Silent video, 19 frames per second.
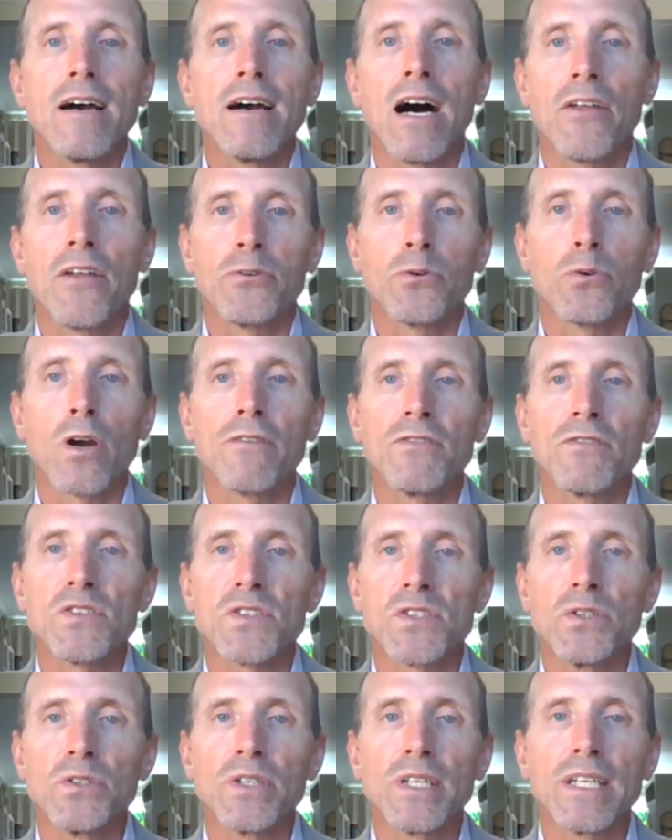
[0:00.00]
uh, through our
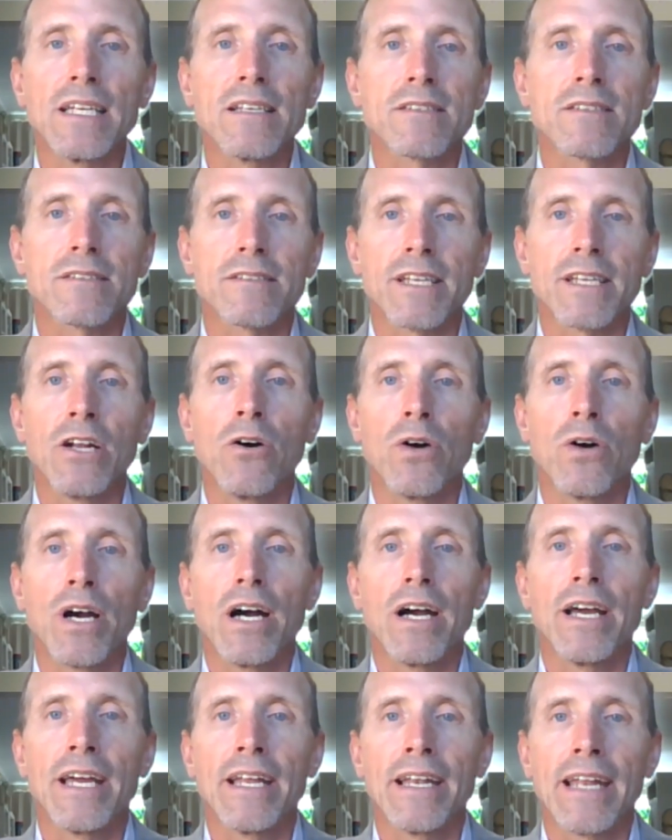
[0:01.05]
facilities. You know,
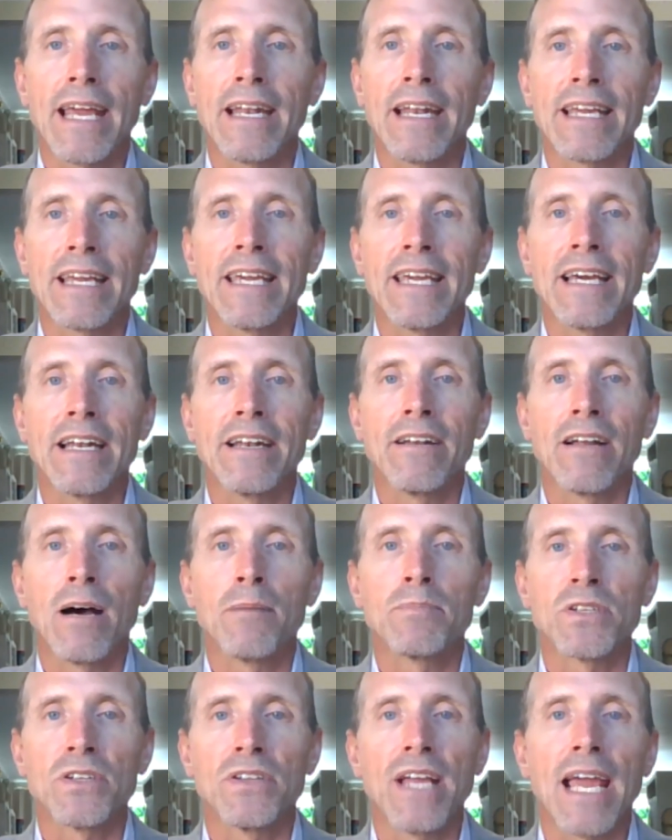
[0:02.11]
and and again,
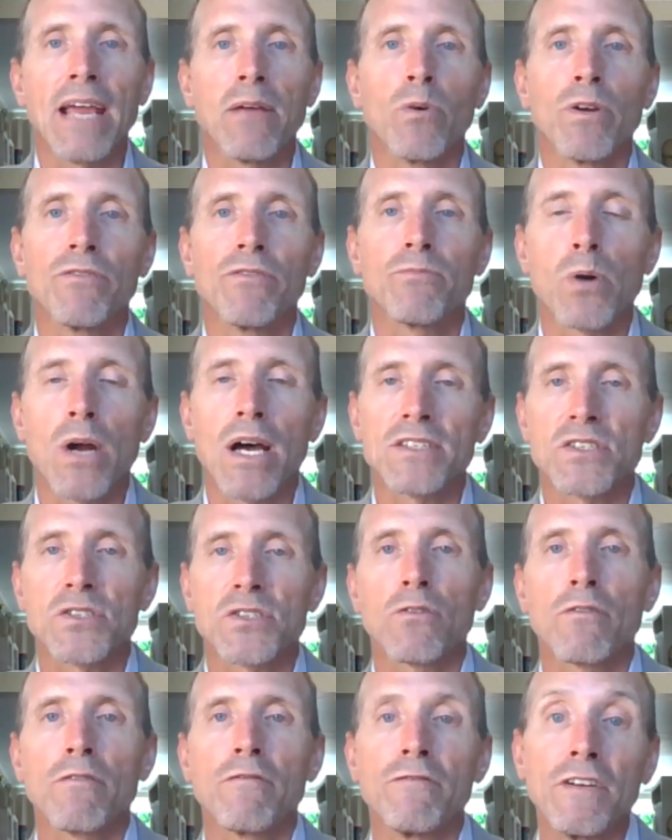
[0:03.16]
up to date, we've
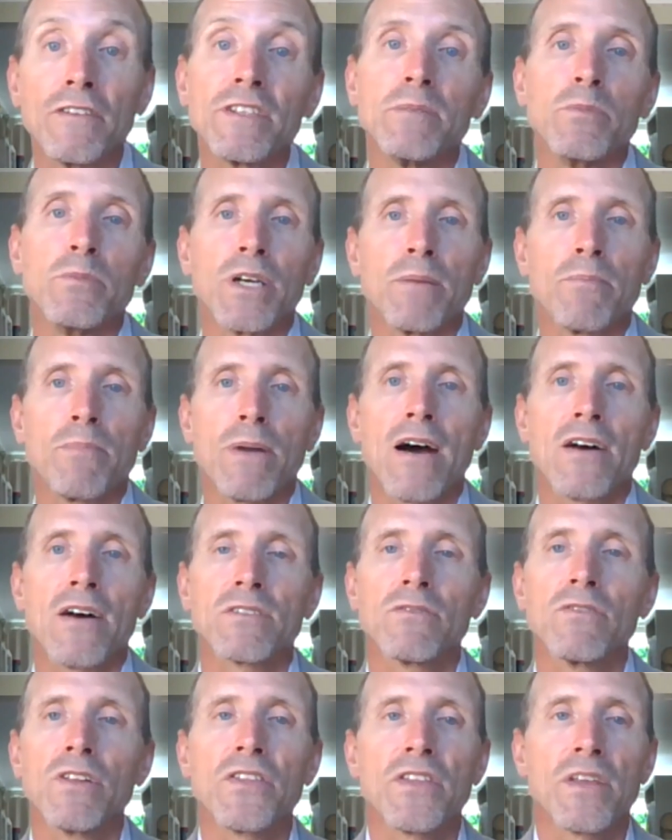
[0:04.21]
processed over 50 million pounds
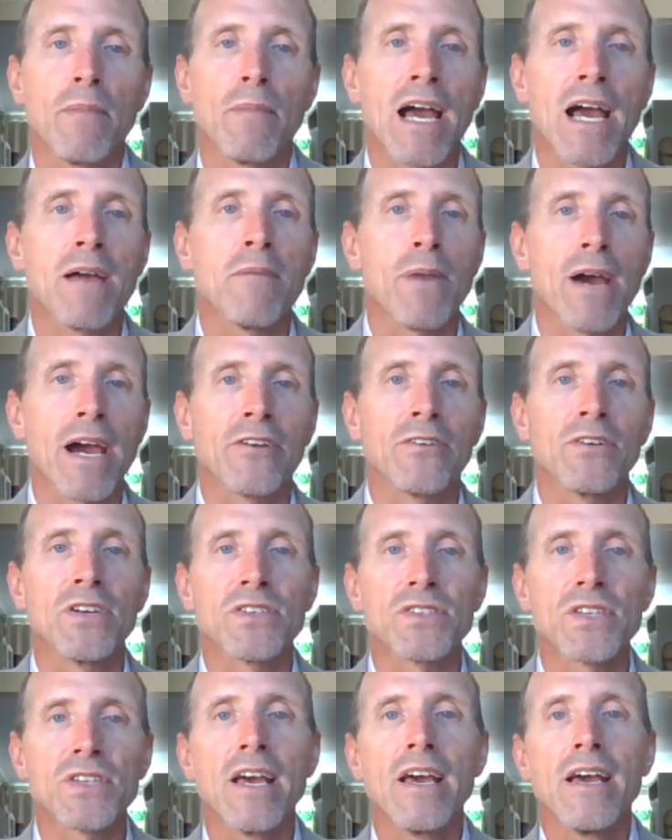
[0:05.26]
of lithium-ion
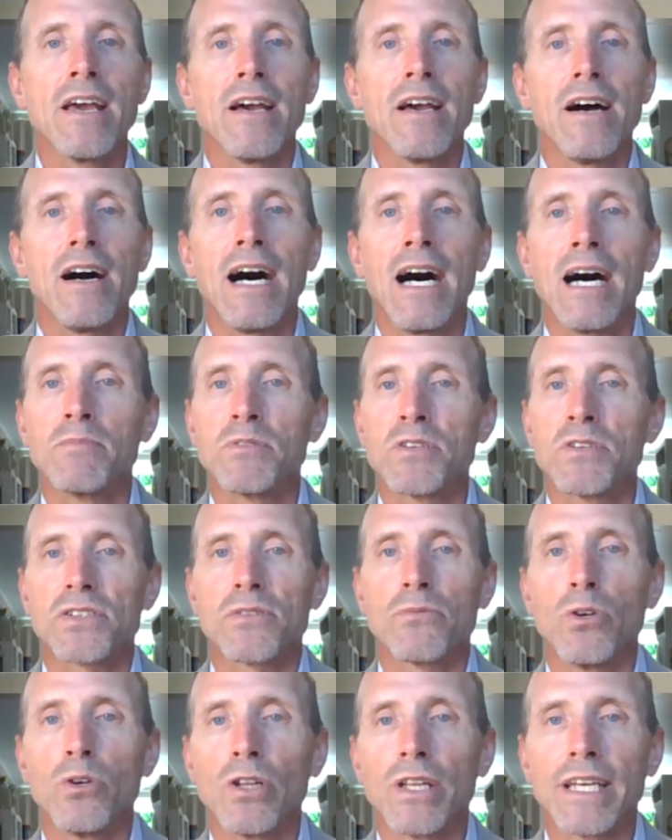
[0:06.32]
batteries. Uh, just
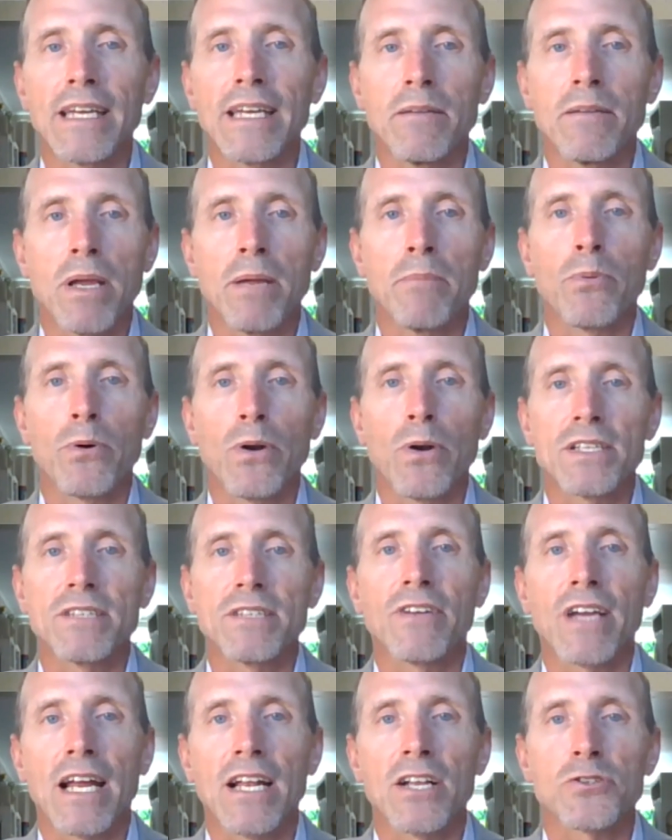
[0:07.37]
a really
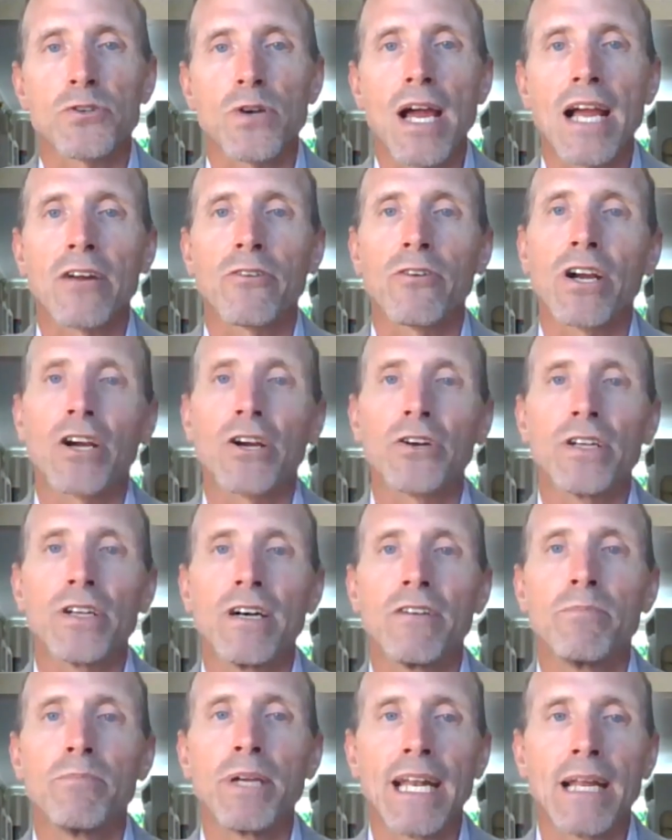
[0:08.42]
impressive kind of track record
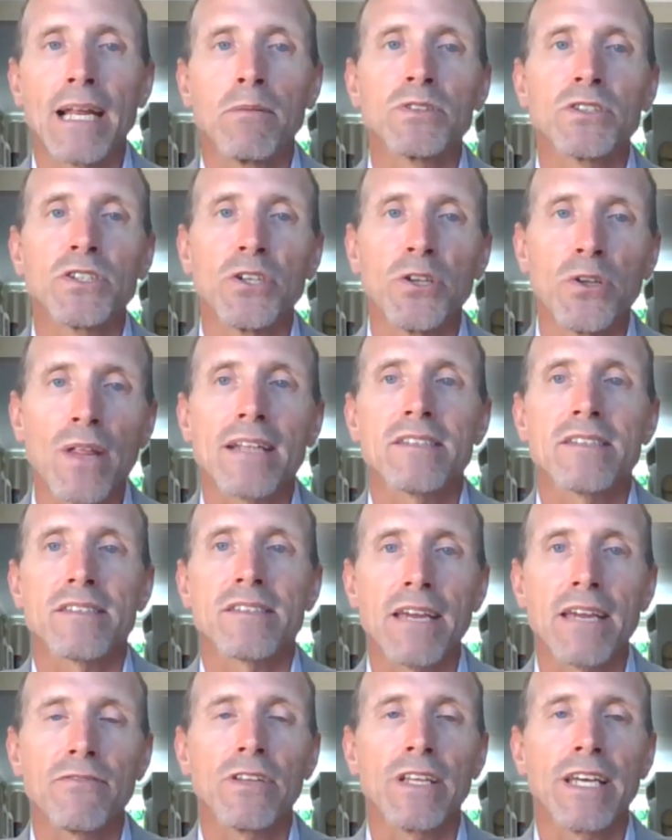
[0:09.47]
of being able to do that
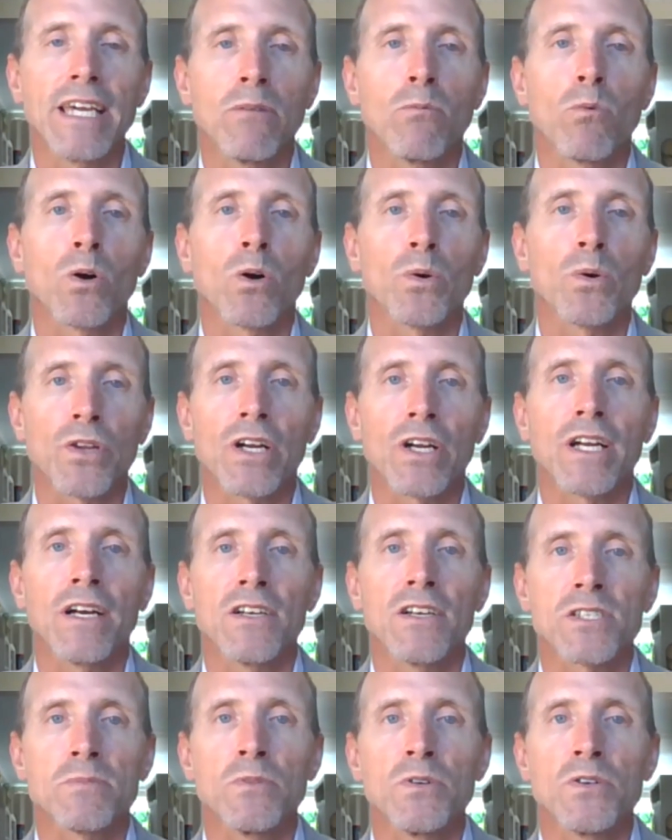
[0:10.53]
safely and work with our
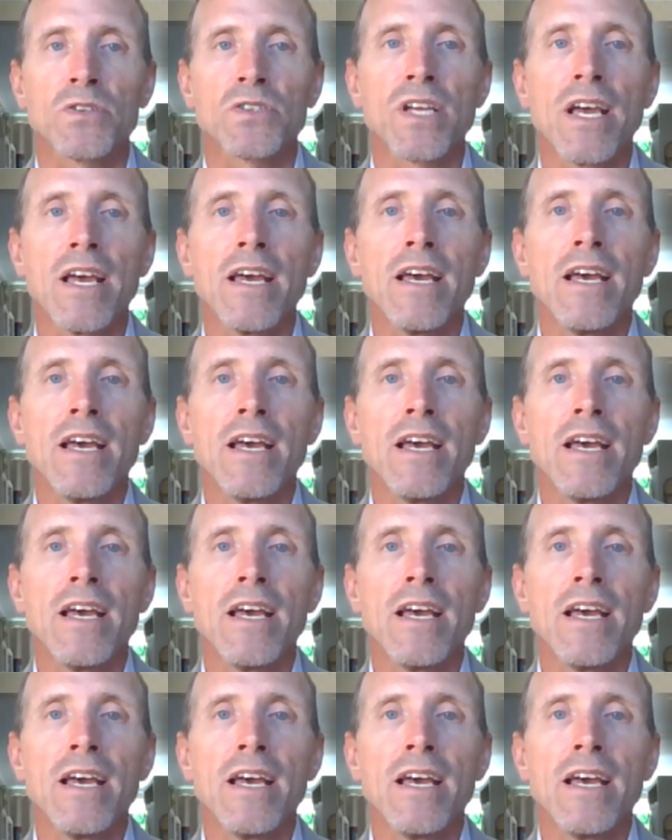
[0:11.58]
customers